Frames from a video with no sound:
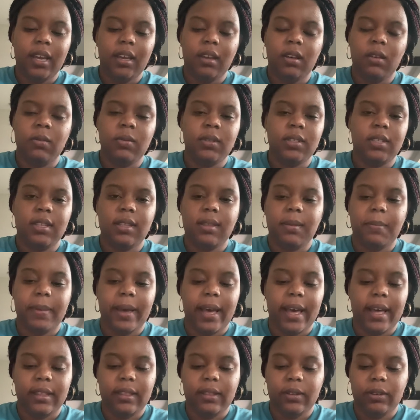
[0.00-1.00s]
Go into the
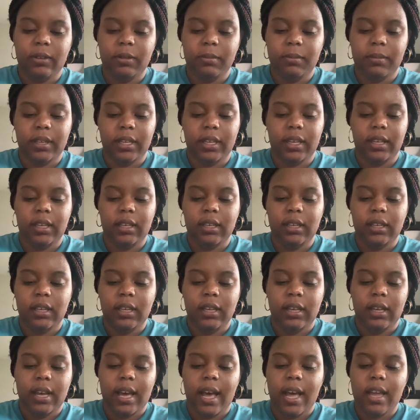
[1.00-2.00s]
bathroom. Like,
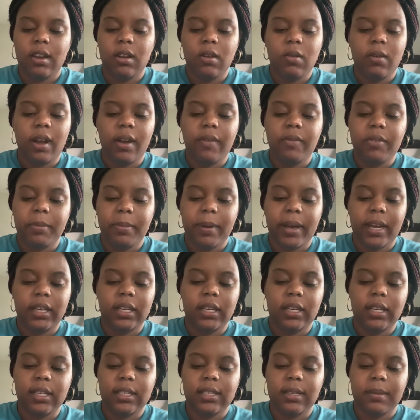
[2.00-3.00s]
I know everybody
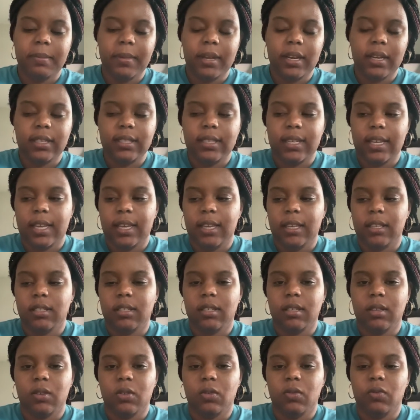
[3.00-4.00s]
doesn't meditate,
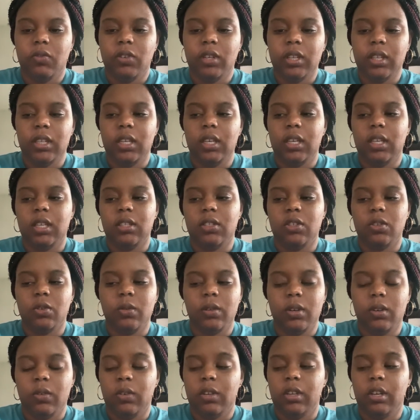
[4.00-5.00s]
so really do
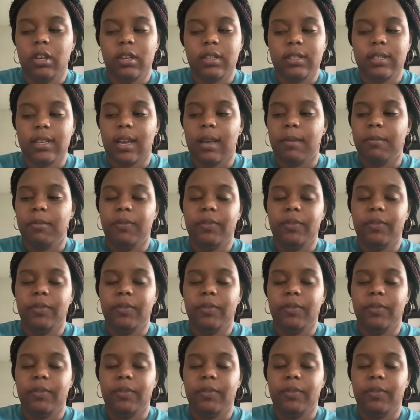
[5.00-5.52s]
it on your time.